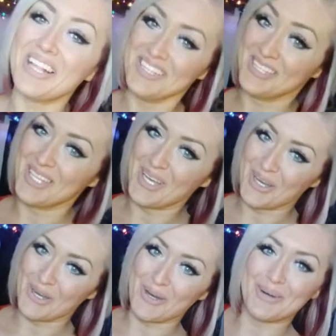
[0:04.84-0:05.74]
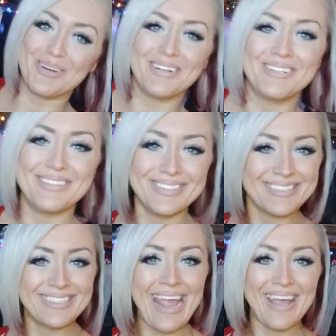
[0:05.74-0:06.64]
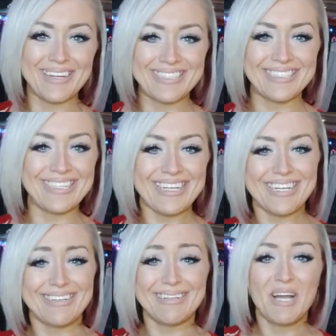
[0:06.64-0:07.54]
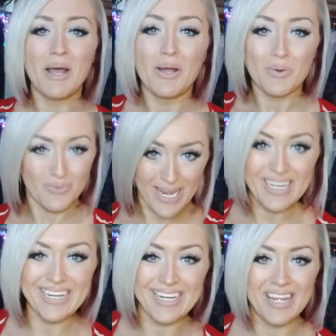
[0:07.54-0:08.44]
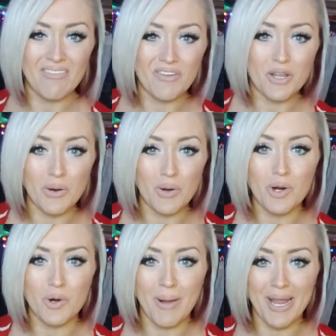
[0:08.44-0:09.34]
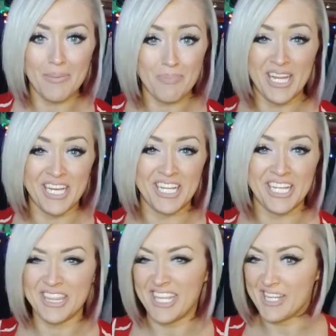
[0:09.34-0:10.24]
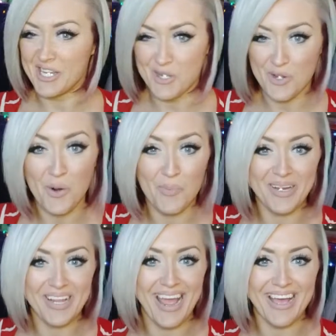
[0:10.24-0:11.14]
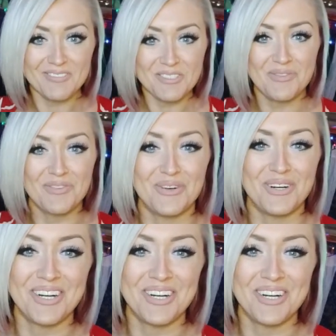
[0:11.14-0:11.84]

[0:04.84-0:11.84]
Hello, Keggers here, ready to give you my opinion that nobody asked for.